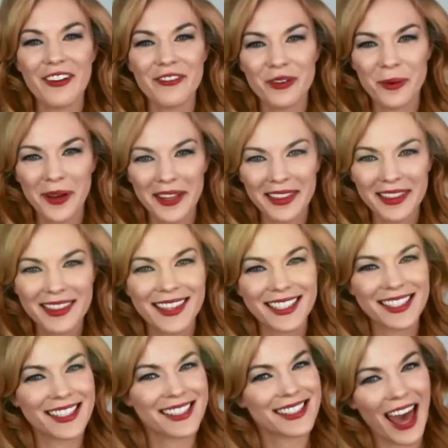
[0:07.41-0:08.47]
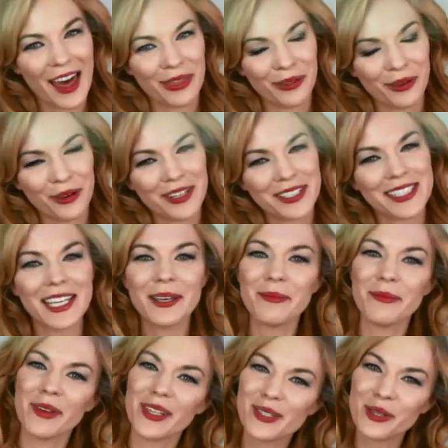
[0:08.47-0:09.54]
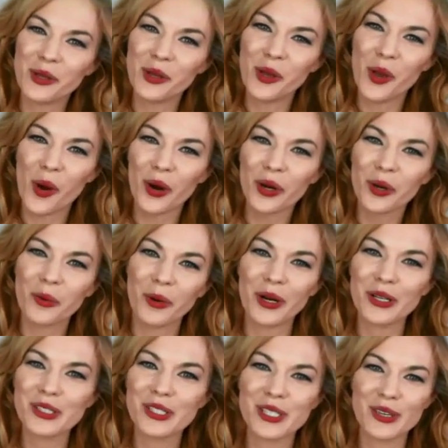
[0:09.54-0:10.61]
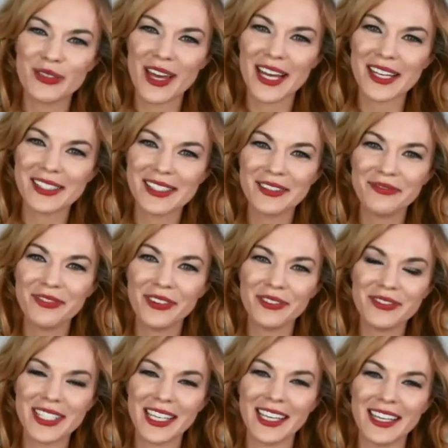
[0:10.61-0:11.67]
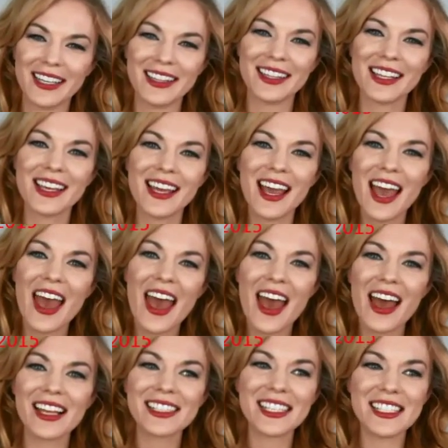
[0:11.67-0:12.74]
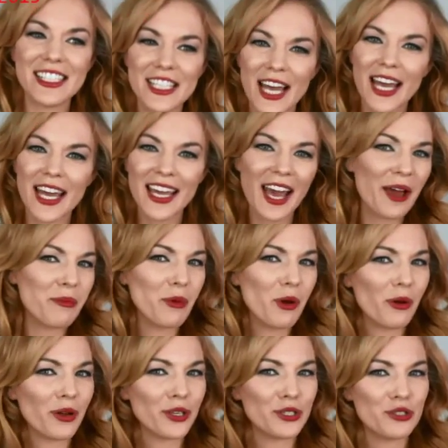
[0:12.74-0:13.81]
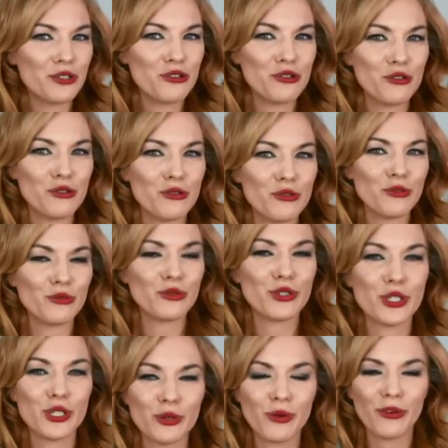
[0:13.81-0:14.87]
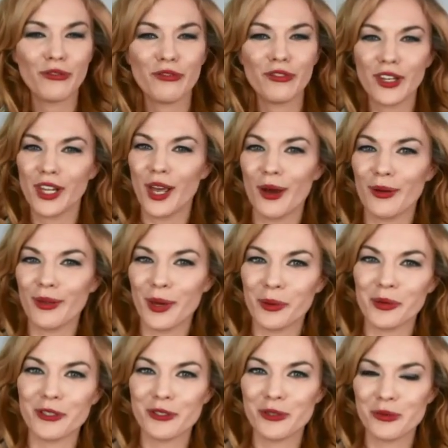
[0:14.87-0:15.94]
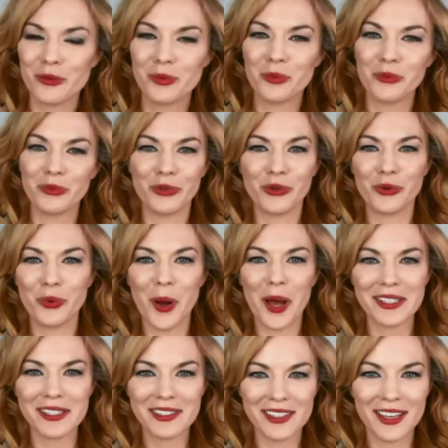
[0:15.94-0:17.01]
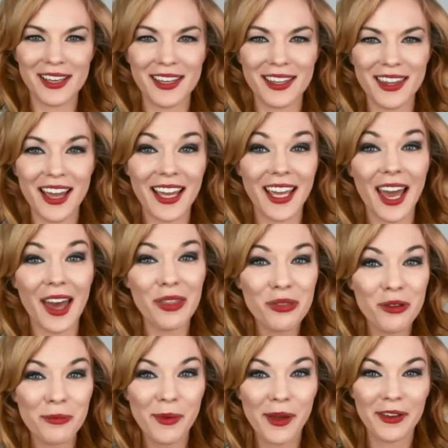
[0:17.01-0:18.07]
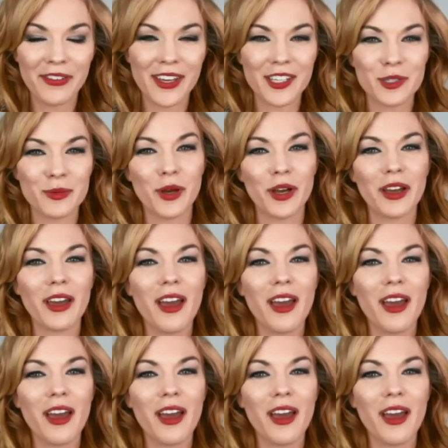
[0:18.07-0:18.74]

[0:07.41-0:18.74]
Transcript: everyone, this is Katherine Cooksey, Miss New York World 2015. Today I'm going to do a video that was requested again through my Facebook